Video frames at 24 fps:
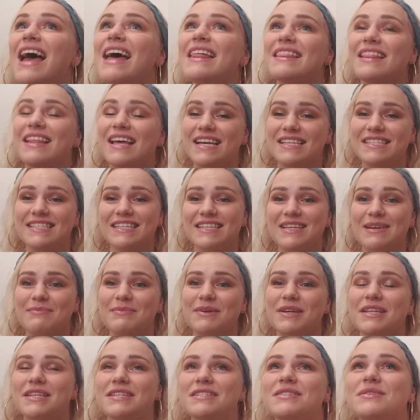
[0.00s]
The last thing I'm
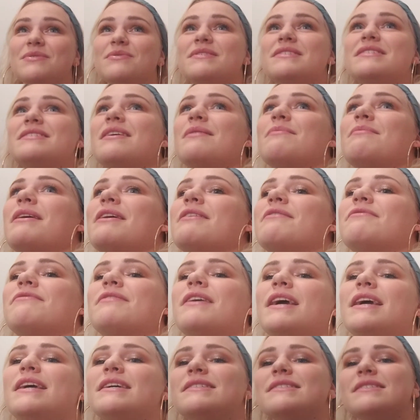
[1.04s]
going to do is set my
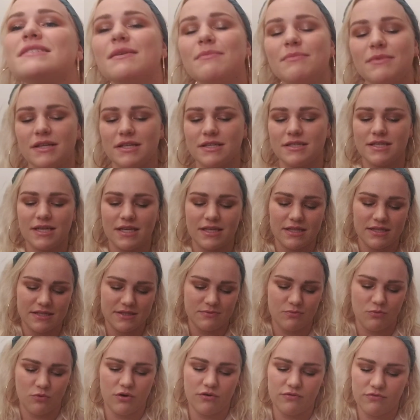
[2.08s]
face. I'm going to take this
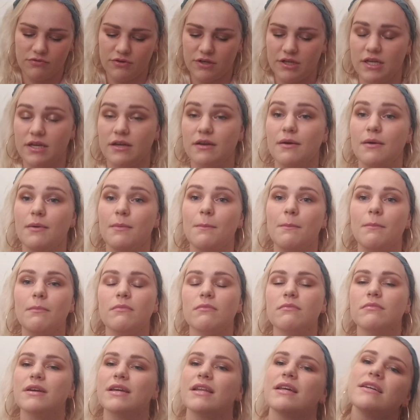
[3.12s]
Morphe.
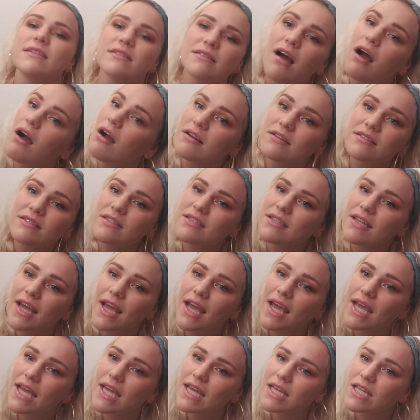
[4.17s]
Can I talk
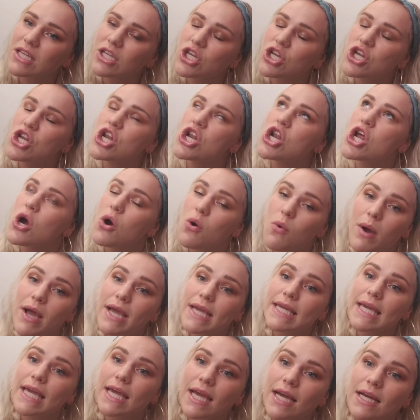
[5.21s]
today? No, I
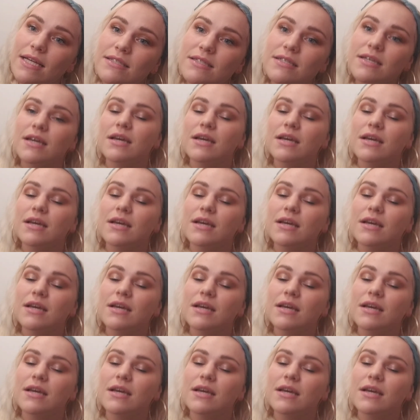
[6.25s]
can't.